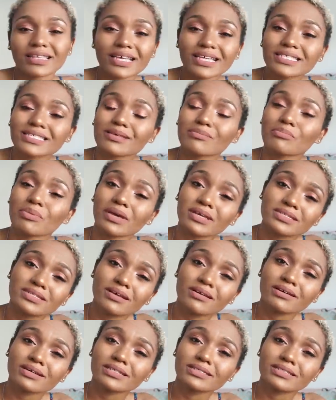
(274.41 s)
That's the best
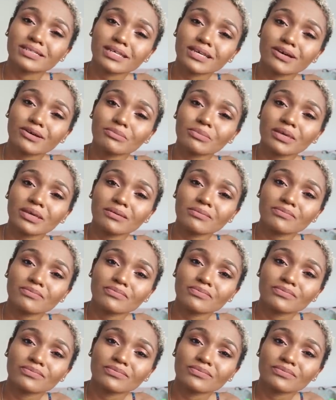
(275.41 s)
y'all can tell me
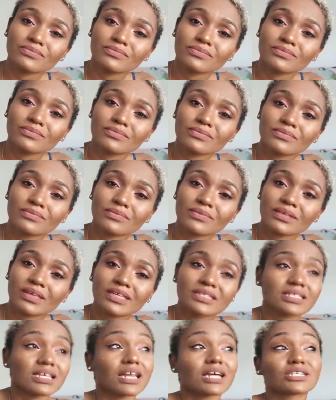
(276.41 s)

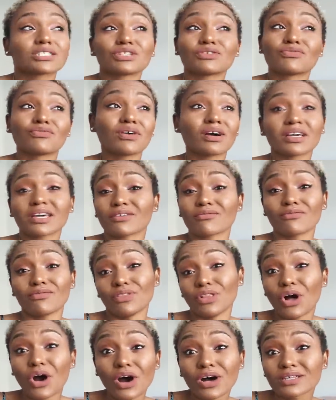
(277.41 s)
is that I should fucking
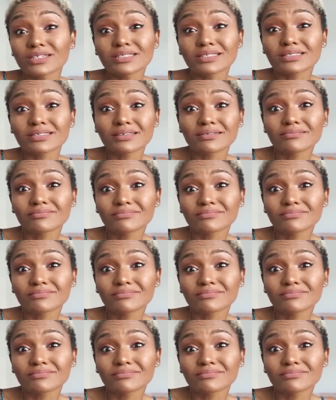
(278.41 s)
floss.